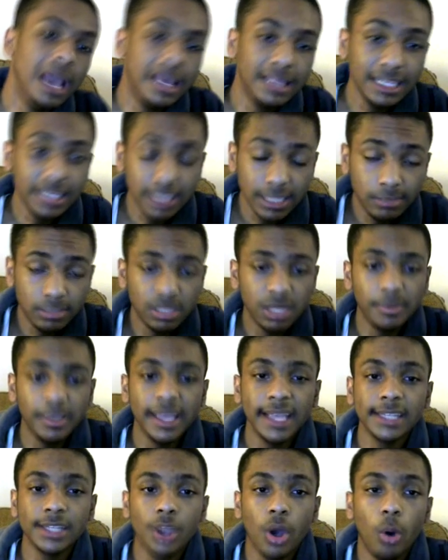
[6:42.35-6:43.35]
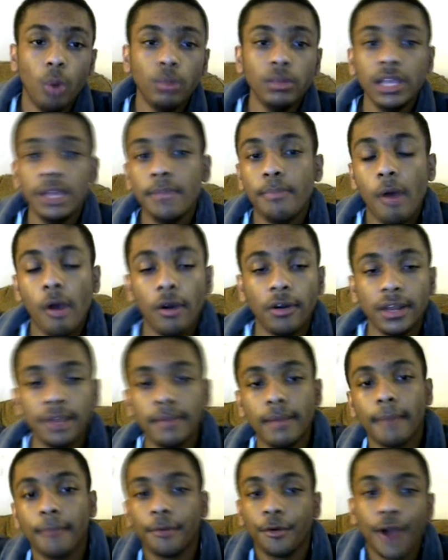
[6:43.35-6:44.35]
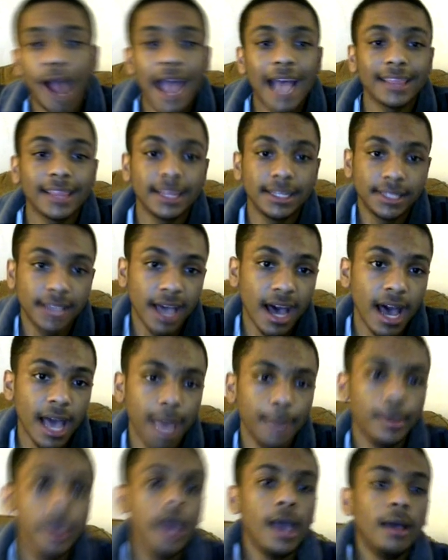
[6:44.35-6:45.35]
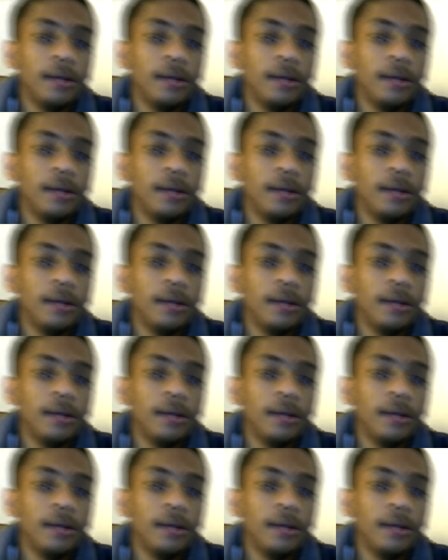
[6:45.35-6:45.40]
This seems to be his only party member at the time.